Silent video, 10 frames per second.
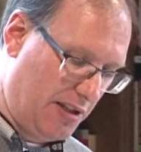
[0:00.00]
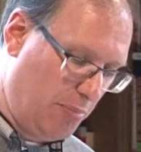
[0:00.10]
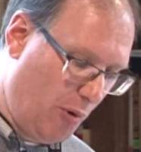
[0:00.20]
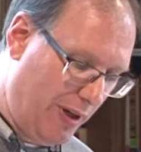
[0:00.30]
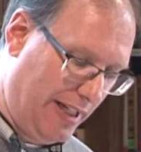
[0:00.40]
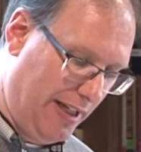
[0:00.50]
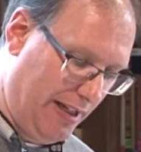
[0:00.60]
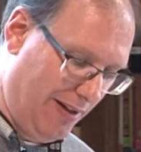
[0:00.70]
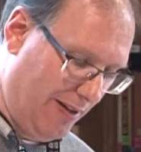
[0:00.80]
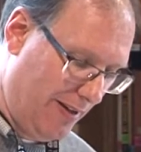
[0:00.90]
The point
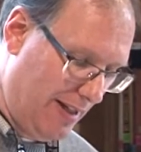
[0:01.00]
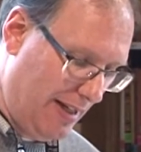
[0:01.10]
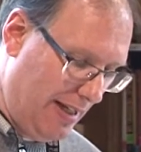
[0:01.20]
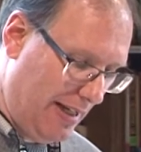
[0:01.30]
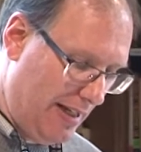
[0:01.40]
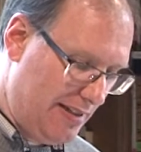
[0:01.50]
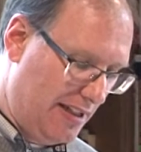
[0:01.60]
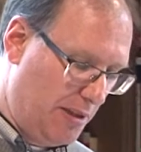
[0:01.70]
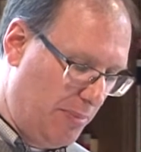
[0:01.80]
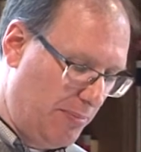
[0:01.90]
here is
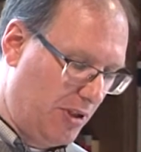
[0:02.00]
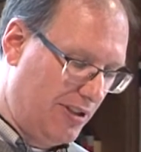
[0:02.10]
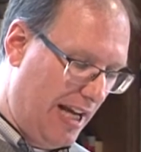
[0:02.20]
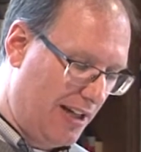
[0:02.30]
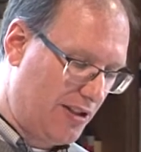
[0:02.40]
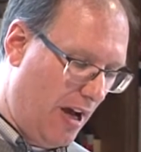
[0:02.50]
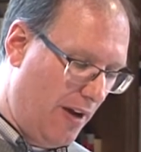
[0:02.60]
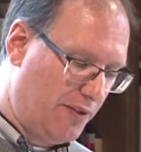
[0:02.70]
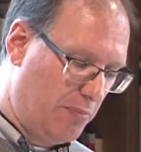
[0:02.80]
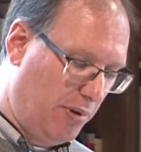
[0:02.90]
that the biblical text
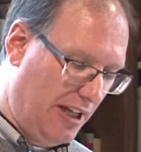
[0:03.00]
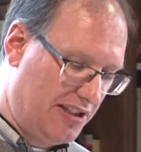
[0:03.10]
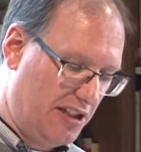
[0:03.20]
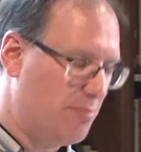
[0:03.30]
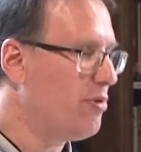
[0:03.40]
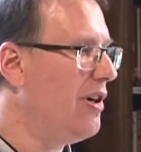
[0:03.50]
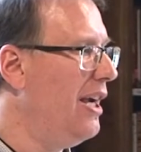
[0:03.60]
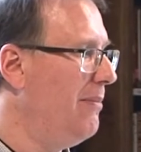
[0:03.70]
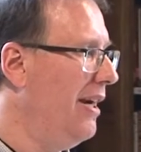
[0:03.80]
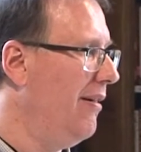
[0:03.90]
often places
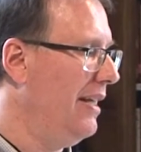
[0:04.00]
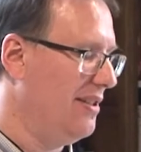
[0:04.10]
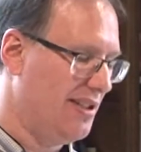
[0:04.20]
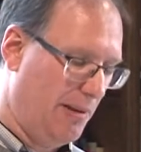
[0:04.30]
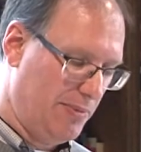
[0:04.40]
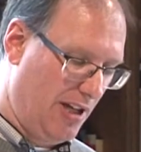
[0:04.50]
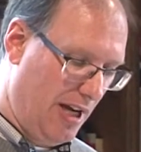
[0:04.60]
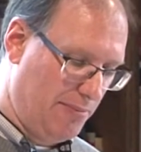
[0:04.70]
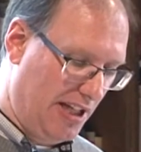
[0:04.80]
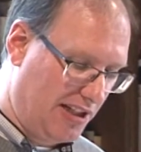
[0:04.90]
primary and
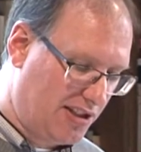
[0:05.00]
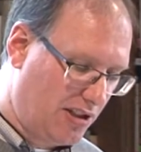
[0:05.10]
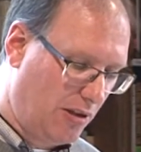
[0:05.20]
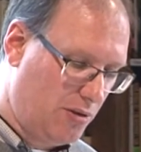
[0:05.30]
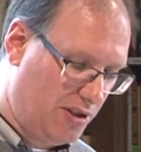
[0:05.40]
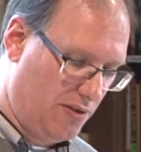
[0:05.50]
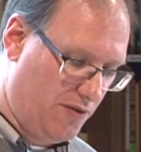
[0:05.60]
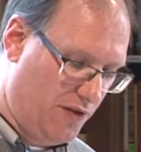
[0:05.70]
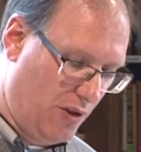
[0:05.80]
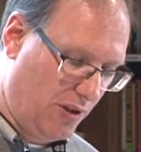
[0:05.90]
sometimes exclusive
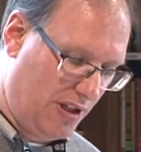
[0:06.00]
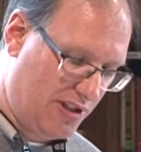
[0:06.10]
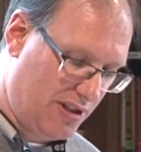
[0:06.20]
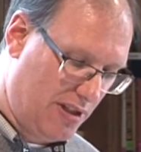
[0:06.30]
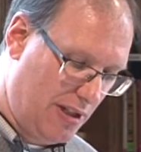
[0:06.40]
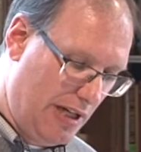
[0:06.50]
focus